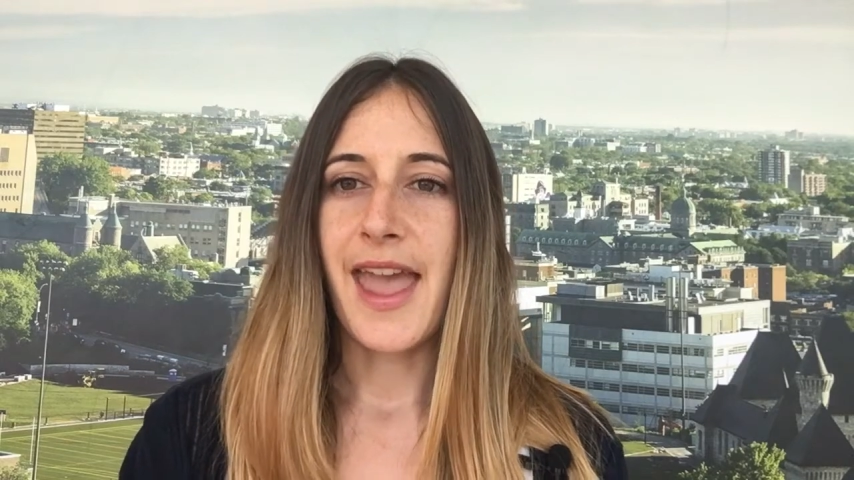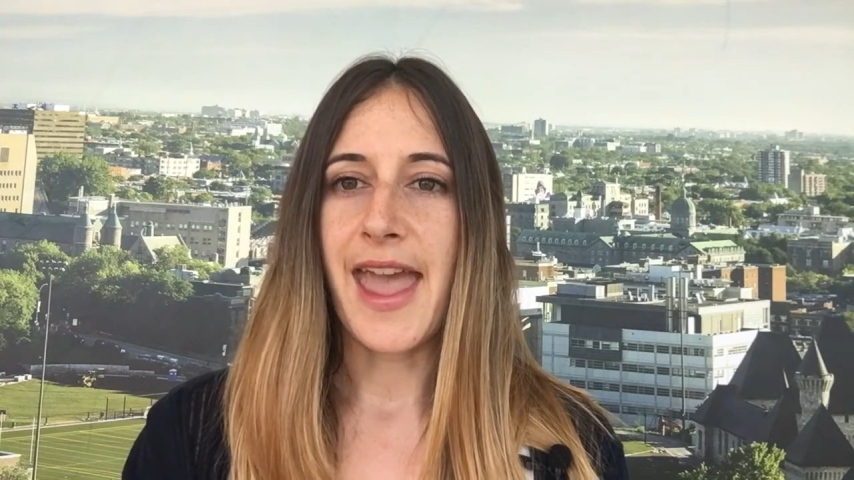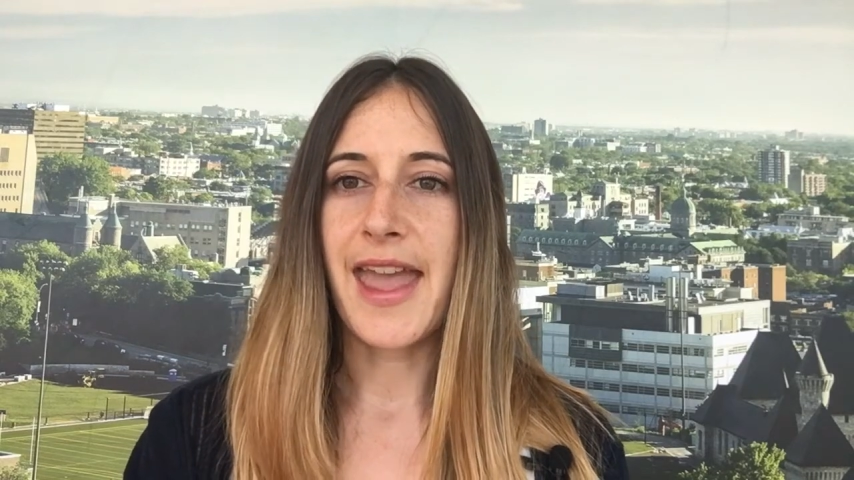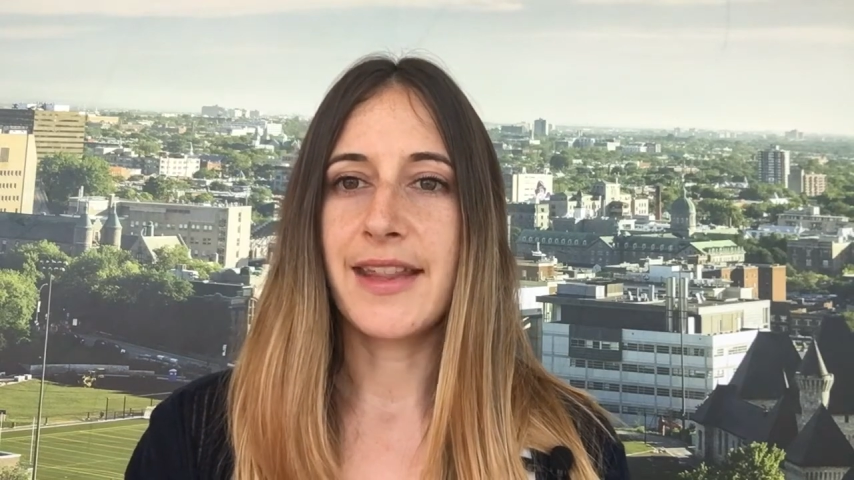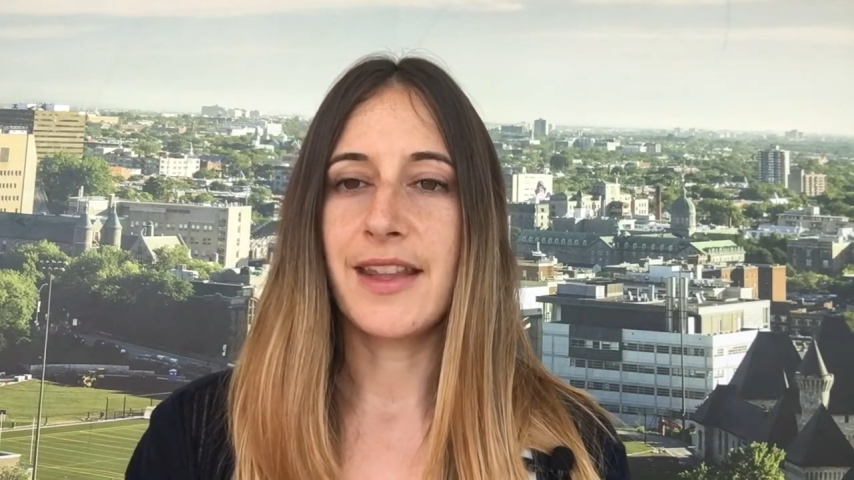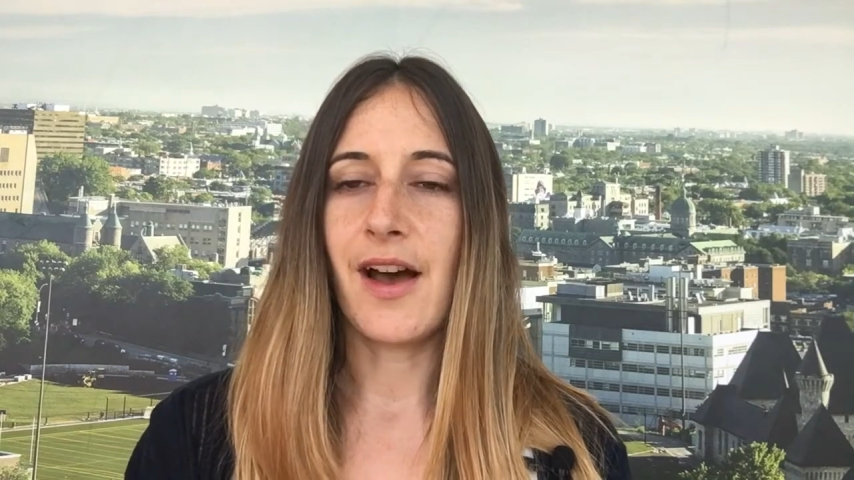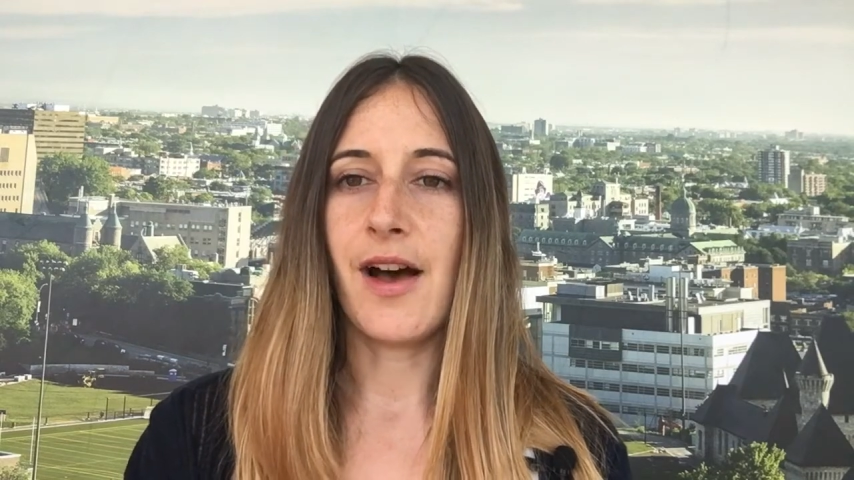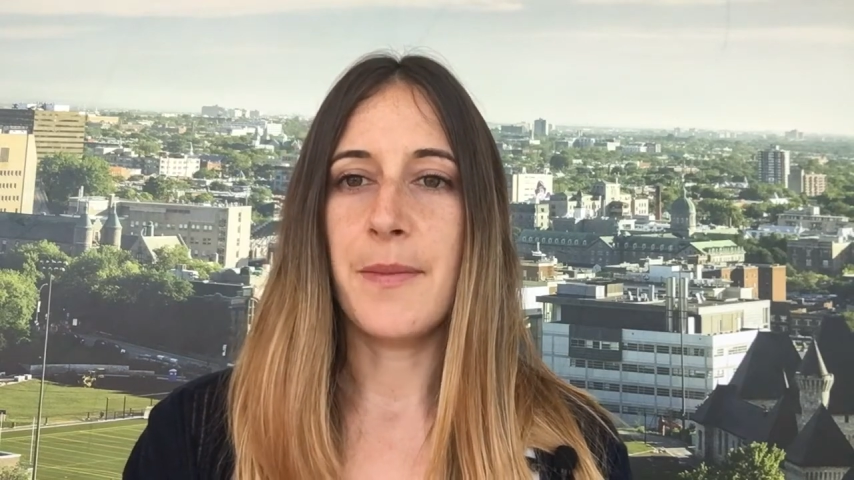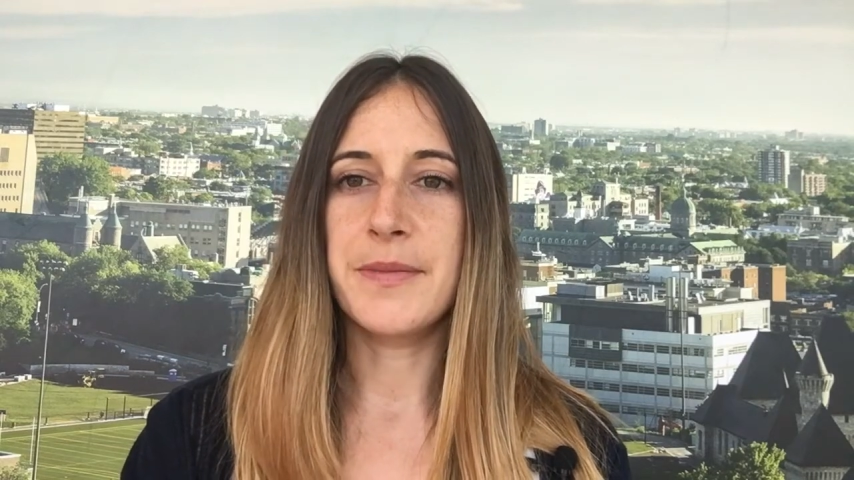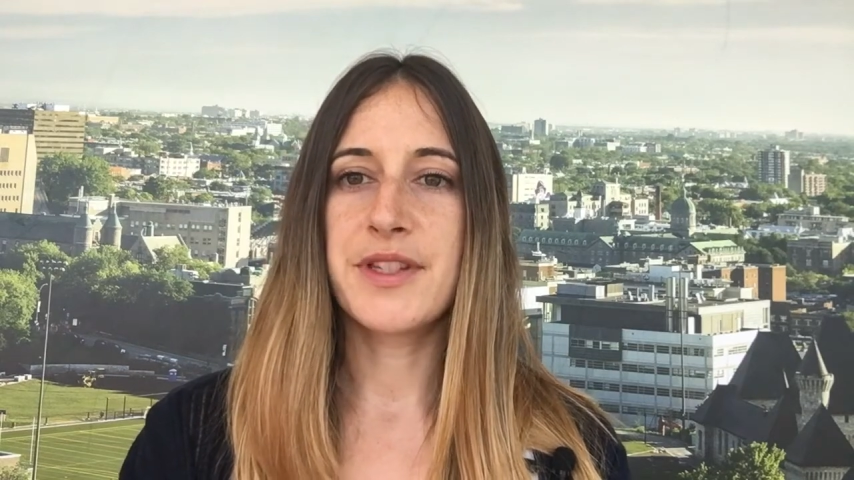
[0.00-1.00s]
And
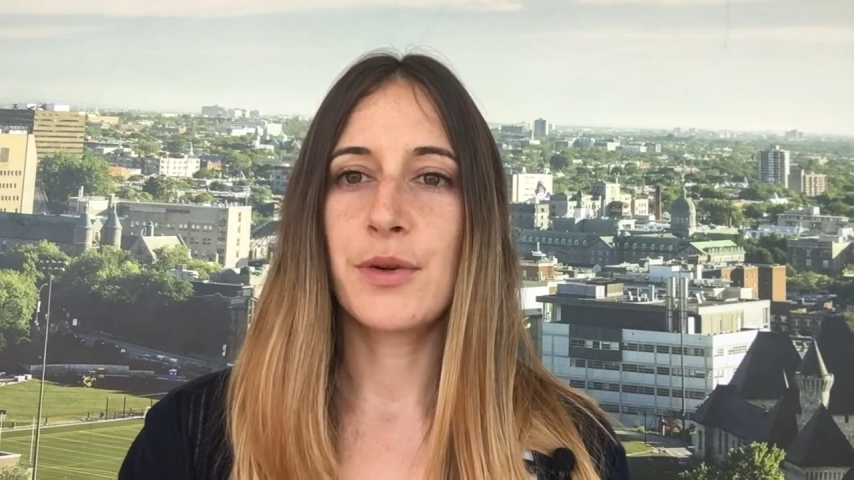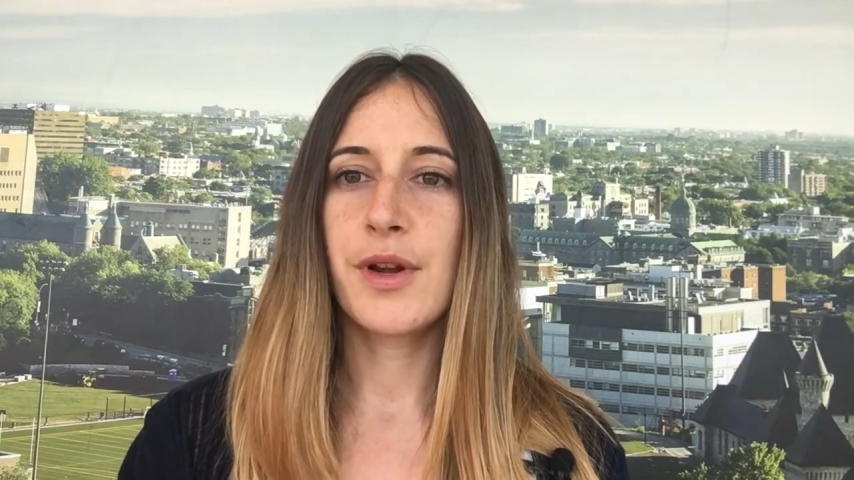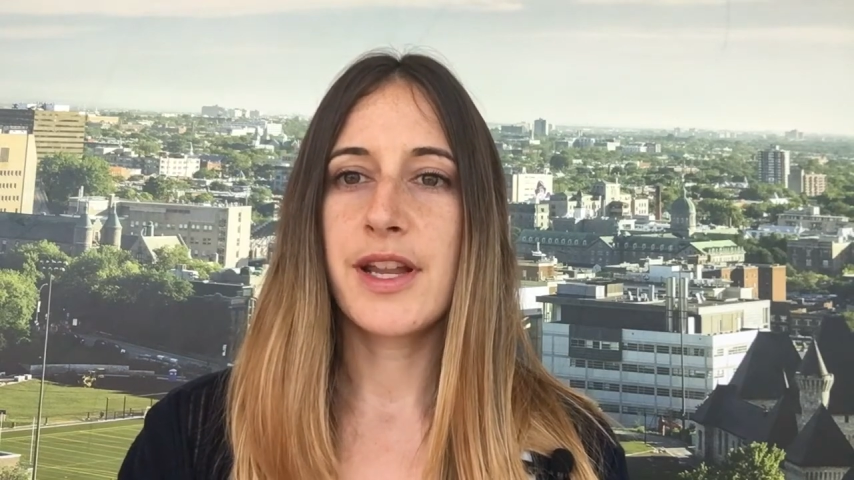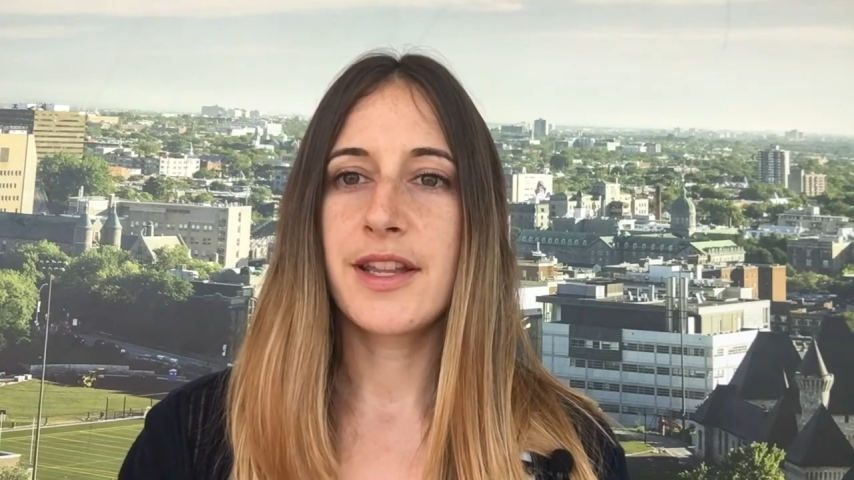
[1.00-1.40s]
soy